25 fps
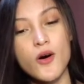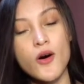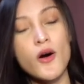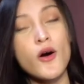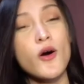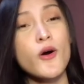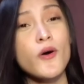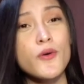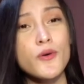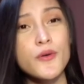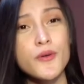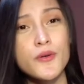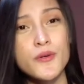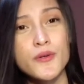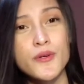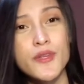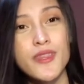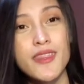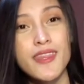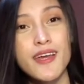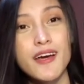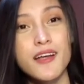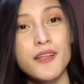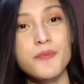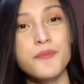Hoku.ph
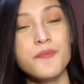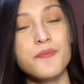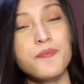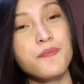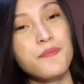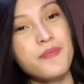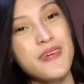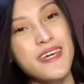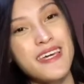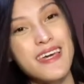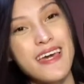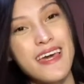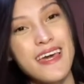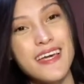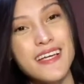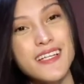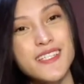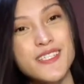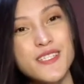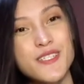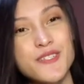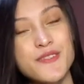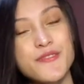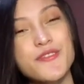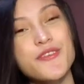
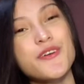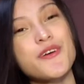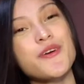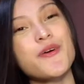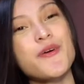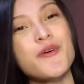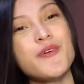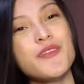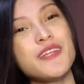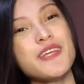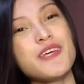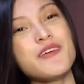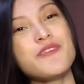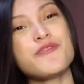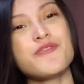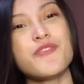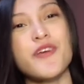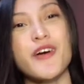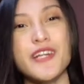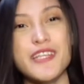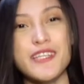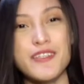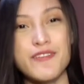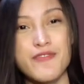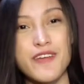for only
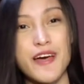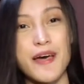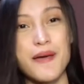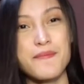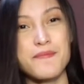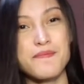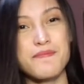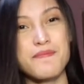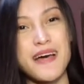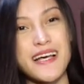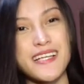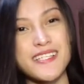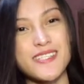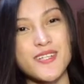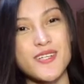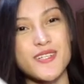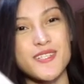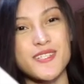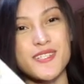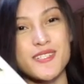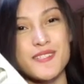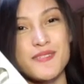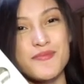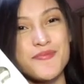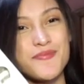45
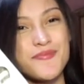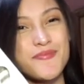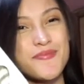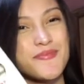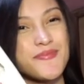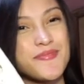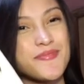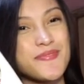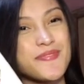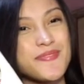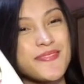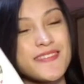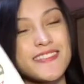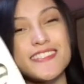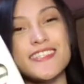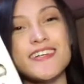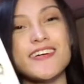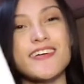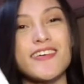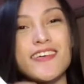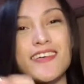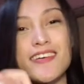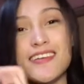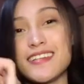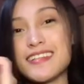pesos. So,
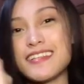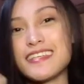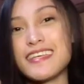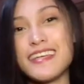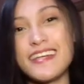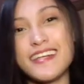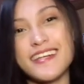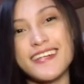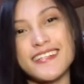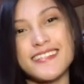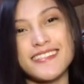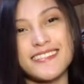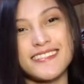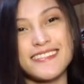here.